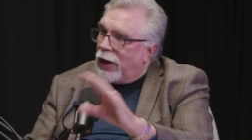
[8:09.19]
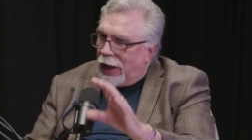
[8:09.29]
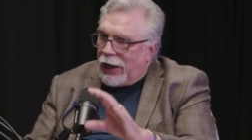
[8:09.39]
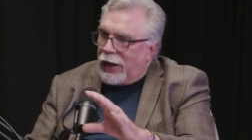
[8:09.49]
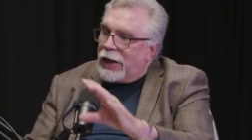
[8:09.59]

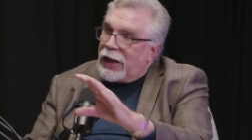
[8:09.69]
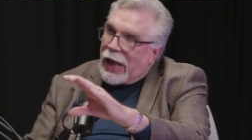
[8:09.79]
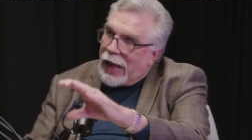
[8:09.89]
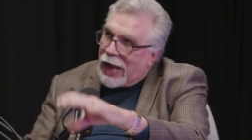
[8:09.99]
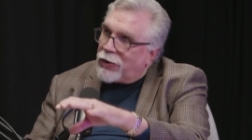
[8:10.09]
and getting
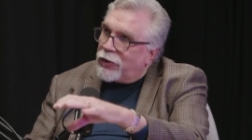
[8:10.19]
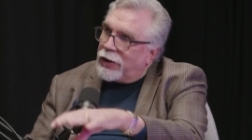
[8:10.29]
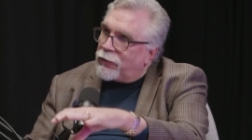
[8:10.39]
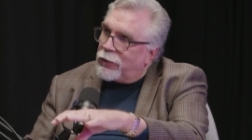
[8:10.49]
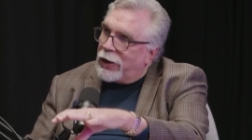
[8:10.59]
accurate
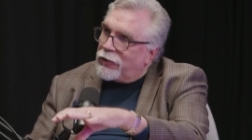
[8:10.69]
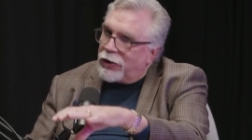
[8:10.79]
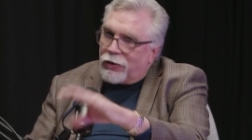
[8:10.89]
information